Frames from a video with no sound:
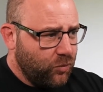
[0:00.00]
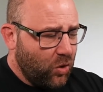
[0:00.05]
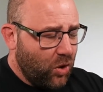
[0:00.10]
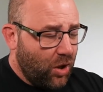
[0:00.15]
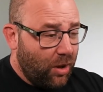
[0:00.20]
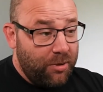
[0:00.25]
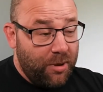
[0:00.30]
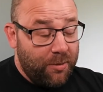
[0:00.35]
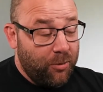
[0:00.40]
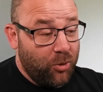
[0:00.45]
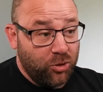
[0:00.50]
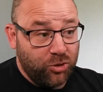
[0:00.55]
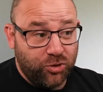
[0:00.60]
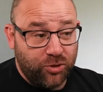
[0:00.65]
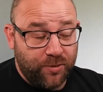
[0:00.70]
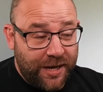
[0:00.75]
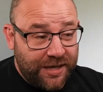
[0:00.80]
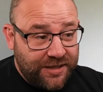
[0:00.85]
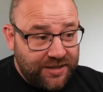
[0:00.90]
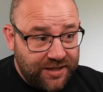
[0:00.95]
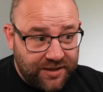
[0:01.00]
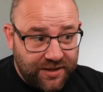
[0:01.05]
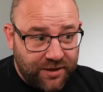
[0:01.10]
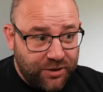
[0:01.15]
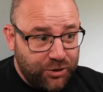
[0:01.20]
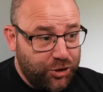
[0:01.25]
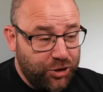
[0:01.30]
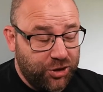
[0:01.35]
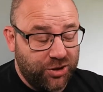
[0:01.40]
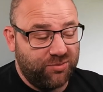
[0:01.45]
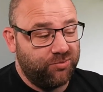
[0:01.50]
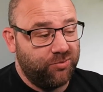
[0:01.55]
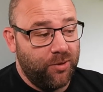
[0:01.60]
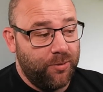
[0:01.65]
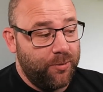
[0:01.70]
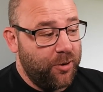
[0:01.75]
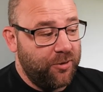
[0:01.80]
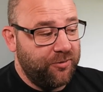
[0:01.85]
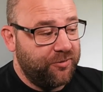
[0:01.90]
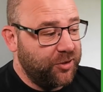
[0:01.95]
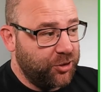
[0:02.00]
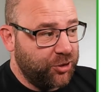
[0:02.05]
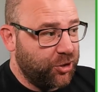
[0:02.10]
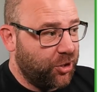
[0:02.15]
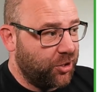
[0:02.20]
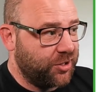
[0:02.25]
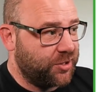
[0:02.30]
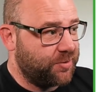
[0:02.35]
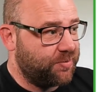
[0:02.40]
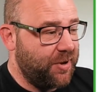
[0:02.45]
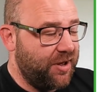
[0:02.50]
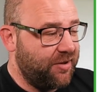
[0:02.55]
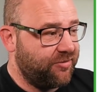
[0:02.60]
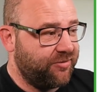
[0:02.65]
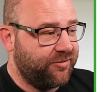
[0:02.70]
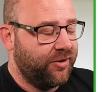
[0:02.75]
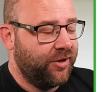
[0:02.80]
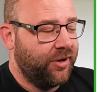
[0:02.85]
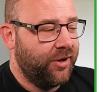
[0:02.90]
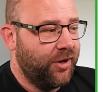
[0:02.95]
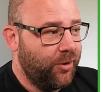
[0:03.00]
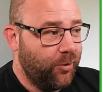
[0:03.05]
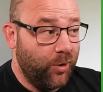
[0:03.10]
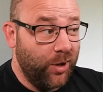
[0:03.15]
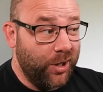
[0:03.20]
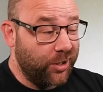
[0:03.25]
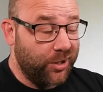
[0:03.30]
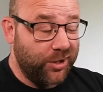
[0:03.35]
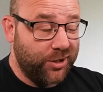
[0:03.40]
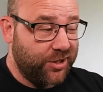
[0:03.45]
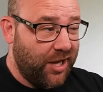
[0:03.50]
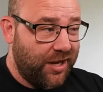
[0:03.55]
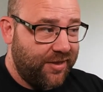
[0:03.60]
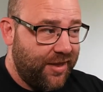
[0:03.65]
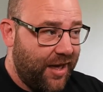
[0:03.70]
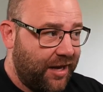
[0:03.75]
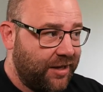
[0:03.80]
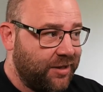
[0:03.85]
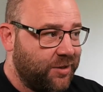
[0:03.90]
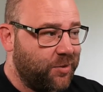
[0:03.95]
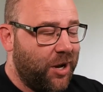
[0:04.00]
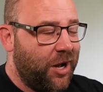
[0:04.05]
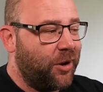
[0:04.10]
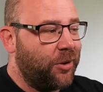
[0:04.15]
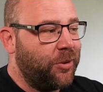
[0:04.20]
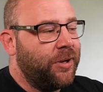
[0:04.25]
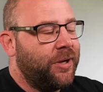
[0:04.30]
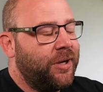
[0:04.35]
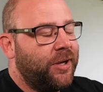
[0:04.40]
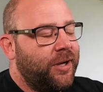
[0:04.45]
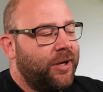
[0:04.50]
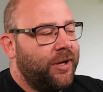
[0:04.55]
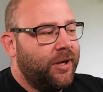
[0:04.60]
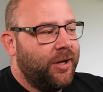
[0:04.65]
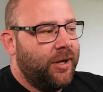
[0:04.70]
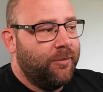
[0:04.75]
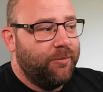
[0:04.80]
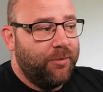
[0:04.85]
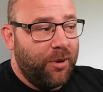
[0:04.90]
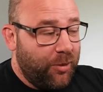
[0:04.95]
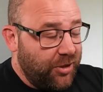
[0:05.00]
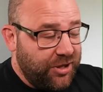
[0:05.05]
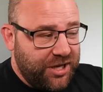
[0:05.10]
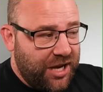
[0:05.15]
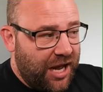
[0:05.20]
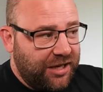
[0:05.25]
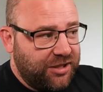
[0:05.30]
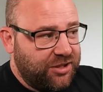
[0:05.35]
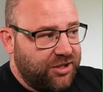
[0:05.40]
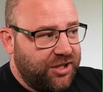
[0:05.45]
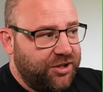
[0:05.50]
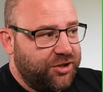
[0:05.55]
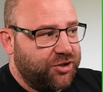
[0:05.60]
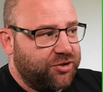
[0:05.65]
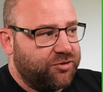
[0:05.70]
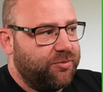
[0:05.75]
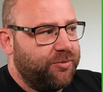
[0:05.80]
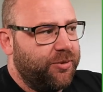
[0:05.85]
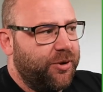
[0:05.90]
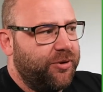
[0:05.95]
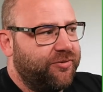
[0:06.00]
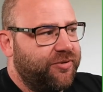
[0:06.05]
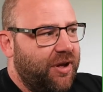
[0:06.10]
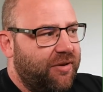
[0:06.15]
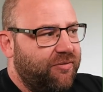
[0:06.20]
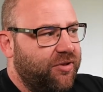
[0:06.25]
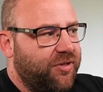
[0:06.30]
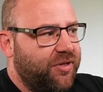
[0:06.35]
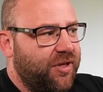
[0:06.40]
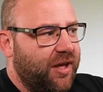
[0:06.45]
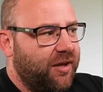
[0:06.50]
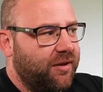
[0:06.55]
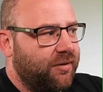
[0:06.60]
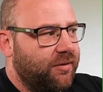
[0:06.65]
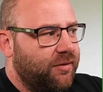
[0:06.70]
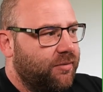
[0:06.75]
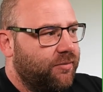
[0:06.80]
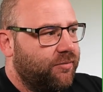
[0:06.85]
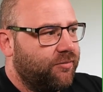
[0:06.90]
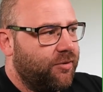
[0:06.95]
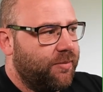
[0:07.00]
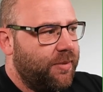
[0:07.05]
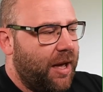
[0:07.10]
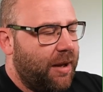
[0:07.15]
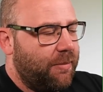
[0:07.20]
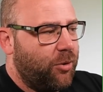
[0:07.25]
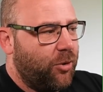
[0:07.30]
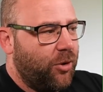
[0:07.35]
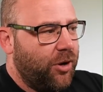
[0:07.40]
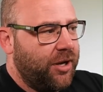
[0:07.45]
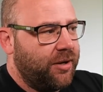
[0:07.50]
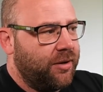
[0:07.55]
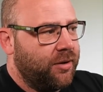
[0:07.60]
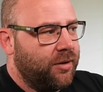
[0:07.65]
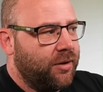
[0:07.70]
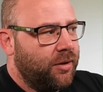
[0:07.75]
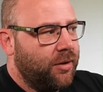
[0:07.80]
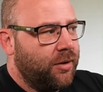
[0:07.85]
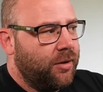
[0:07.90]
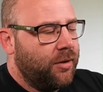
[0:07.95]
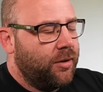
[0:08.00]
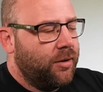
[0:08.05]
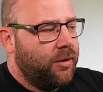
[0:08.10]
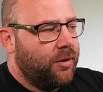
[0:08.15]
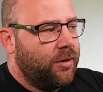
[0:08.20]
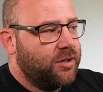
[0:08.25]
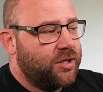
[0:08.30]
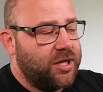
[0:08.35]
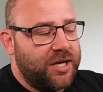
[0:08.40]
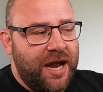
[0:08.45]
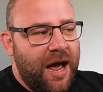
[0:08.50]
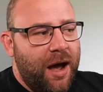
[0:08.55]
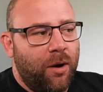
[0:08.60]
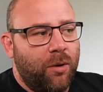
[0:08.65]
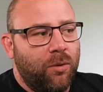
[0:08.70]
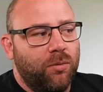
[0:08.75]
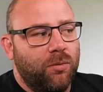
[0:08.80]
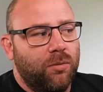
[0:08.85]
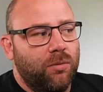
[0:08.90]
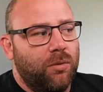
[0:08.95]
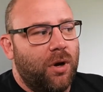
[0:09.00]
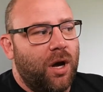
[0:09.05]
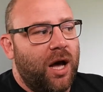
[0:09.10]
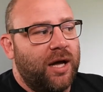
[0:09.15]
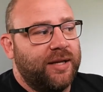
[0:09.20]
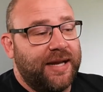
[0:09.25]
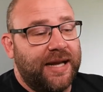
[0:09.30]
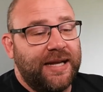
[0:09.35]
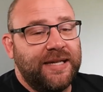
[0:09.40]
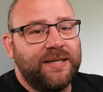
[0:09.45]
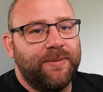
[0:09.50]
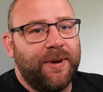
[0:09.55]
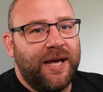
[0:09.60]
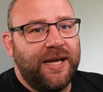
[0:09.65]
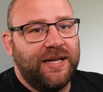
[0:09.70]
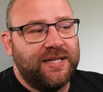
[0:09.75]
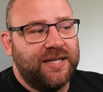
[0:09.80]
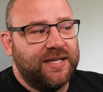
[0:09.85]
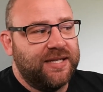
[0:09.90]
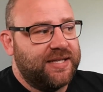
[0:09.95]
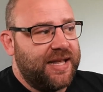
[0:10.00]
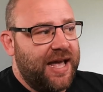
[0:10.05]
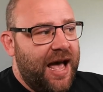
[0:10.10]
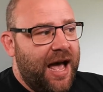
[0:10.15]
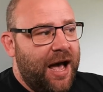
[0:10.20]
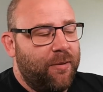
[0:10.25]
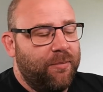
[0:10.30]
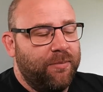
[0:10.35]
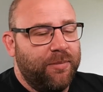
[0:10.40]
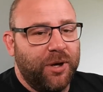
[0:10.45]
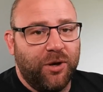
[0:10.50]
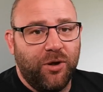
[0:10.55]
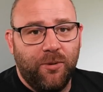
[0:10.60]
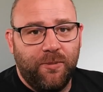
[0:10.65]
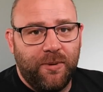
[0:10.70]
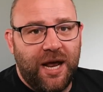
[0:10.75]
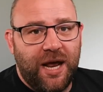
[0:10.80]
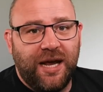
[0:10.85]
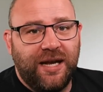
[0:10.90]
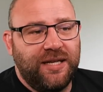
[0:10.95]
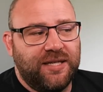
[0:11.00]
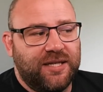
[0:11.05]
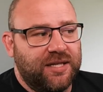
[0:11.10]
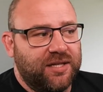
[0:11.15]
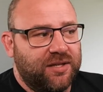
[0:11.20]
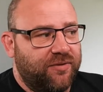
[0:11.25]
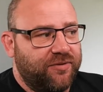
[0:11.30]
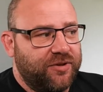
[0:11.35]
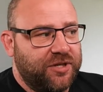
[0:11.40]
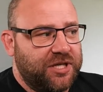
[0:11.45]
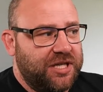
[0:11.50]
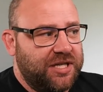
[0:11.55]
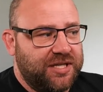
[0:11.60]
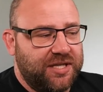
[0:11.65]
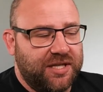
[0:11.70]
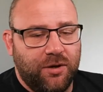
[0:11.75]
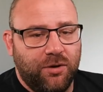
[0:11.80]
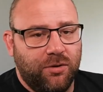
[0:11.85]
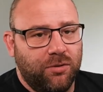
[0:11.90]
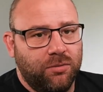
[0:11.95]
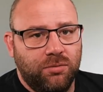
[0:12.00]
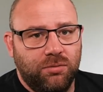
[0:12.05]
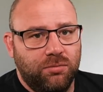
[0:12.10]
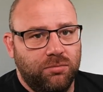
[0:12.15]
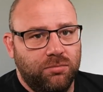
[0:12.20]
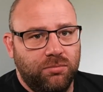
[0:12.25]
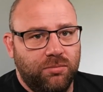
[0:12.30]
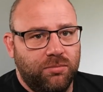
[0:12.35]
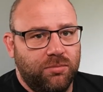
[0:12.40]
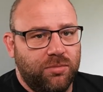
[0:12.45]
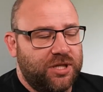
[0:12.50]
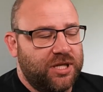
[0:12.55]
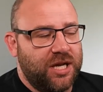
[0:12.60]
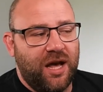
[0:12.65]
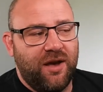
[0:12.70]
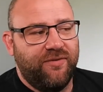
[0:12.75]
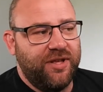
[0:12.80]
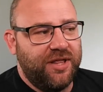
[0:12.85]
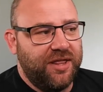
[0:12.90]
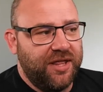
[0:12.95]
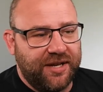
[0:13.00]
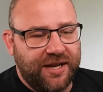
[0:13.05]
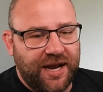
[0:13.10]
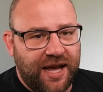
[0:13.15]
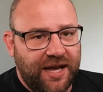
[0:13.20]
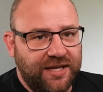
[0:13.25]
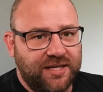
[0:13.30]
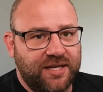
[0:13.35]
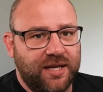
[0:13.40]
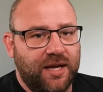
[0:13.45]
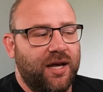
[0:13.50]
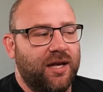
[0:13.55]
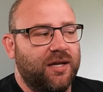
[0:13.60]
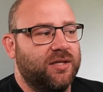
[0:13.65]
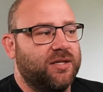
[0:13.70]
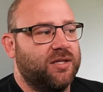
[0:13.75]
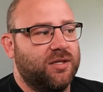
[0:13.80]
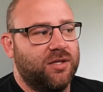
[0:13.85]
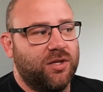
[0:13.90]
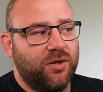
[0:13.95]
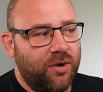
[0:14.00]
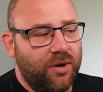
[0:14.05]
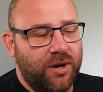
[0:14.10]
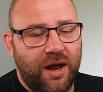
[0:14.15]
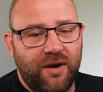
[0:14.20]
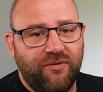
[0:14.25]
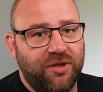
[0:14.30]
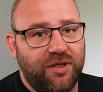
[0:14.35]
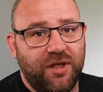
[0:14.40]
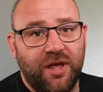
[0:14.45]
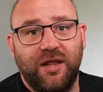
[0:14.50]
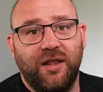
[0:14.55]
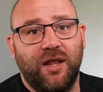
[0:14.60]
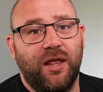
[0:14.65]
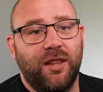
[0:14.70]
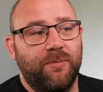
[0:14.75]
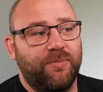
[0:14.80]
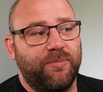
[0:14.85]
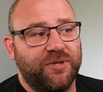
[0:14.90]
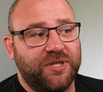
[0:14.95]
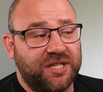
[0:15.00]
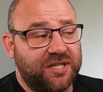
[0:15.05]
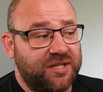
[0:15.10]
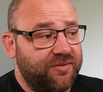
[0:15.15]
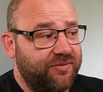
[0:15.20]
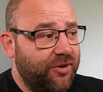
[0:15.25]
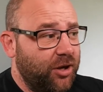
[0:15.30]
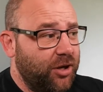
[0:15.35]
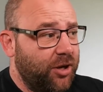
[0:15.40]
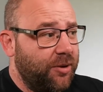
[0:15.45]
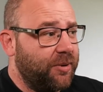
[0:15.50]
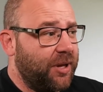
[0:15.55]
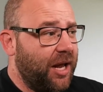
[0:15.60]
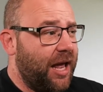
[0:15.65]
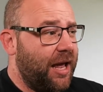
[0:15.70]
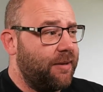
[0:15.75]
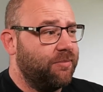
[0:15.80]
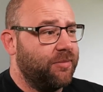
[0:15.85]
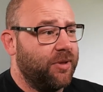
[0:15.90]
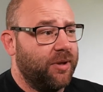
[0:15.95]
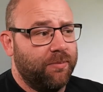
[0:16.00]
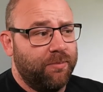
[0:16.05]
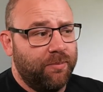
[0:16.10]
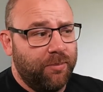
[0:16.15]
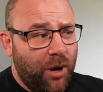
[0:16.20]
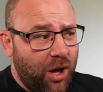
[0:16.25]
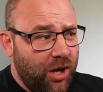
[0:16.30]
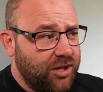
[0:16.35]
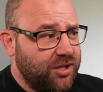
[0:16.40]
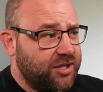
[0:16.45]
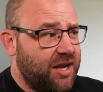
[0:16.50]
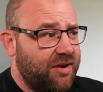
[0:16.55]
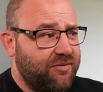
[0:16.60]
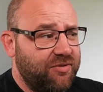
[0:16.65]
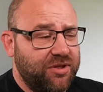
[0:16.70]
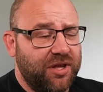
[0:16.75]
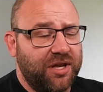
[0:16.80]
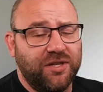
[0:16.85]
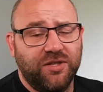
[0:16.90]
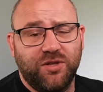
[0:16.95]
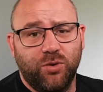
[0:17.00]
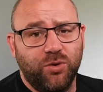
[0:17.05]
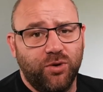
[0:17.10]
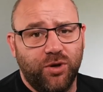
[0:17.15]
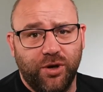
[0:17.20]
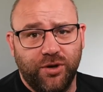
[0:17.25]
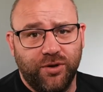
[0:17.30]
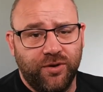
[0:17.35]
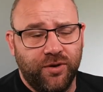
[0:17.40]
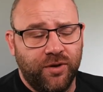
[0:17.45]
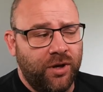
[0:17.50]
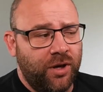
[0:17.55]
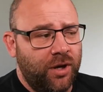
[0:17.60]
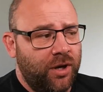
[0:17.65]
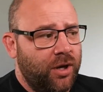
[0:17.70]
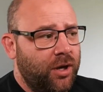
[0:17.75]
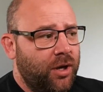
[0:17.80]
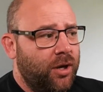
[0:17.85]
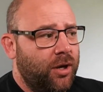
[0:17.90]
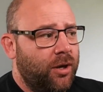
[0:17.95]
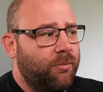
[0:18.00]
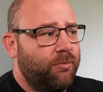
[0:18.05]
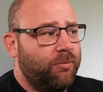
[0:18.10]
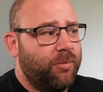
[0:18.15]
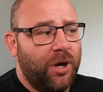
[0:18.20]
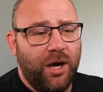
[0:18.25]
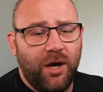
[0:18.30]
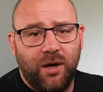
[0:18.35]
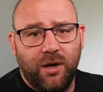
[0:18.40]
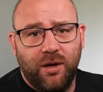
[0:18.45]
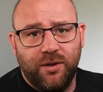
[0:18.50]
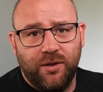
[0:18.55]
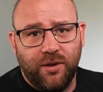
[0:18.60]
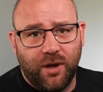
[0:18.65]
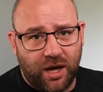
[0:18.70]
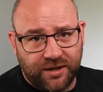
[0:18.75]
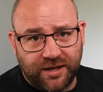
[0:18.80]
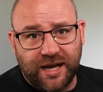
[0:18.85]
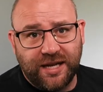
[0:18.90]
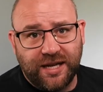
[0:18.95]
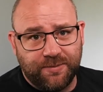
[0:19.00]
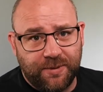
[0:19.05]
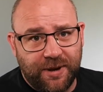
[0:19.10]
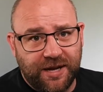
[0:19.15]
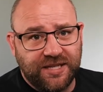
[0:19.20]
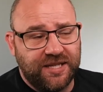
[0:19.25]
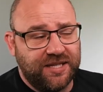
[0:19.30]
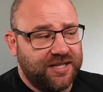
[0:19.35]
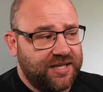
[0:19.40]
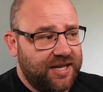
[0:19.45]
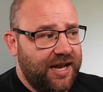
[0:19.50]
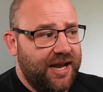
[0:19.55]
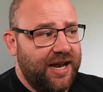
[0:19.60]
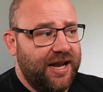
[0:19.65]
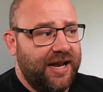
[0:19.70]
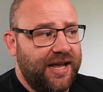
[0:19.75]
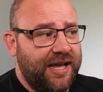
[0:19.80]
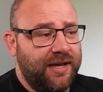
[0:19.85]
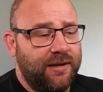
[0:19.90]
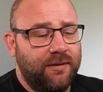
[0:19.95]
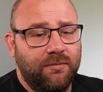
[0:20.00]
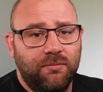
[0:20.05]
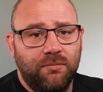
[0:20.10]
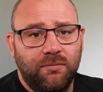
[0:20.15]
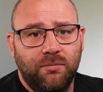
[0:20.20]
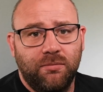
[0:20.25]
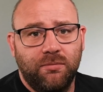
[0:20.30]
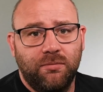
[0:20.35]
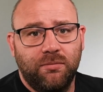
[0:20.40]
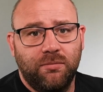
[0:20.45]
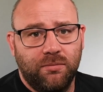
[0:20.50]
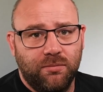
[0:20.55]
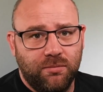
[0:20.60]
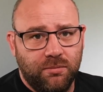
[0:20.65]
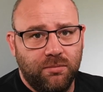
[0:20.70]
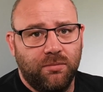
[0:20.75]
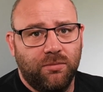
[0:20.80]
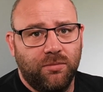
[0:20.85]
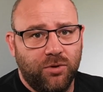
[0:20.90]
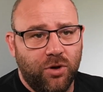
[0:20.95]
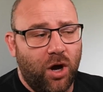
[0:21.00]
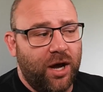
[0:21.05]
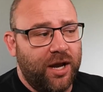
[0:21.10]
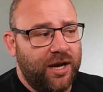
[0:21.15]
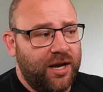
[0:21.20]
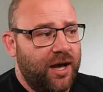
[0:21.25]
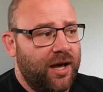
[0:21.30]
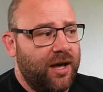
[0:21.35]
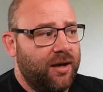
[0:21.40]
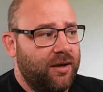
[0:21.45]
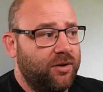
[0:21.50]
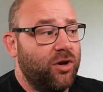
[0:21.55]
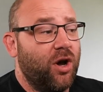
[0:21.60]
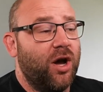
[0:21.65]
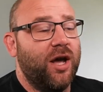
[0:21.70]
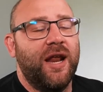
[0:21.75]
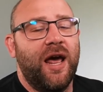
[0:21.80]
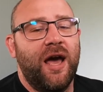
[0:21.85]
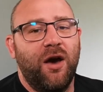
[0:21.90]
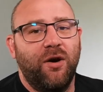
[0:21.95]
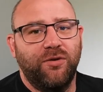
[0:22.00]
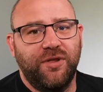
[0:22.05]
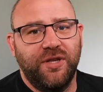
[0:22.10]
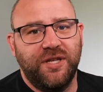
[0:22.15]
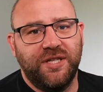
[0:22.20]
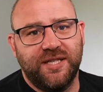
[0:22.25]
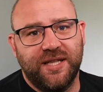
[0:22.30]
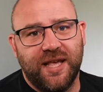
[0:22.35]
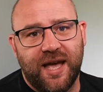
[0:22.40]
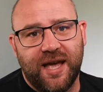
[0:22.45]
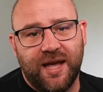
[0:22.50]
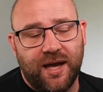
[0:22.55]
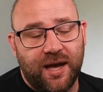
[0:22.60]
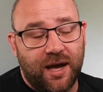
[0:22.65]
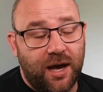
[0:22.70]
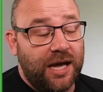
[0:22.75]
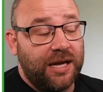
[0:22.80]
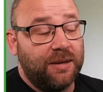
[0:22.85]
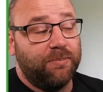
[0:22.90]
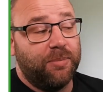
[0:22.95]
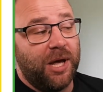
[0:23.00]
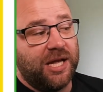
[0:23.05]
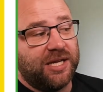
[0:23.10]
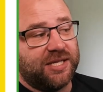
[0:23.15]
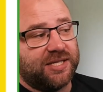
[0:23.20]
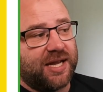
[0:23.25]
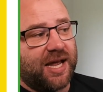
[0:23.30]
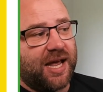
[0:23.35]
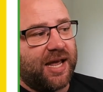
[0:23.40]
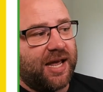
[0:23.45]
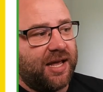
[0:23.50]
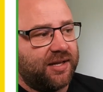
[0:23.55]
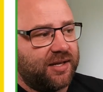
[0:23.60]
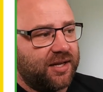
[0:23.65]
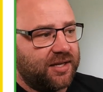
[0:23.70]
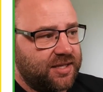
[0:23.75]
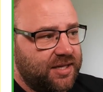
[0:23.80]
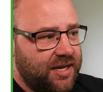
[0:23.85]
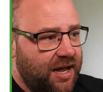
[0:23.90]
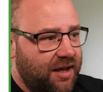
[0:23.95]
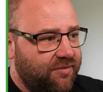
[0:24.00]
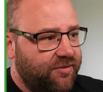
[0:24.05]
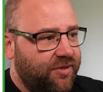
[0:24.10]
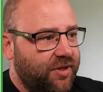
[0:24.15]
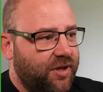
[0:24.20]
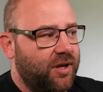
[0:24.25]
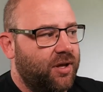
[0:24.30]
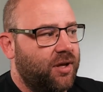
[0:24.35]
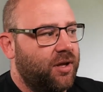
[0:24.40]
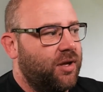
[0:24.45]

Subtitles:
A bit more dramatic than just removing John Smith. We could have done that as well, but we actually just removed everything from that point. So now our database is down, but Kubernetes is obviously still serving the data, doing everything, like the persistent volume claim, the pods, everything's all good. But our database is clearly not in a healthy state per se. It doesn't have the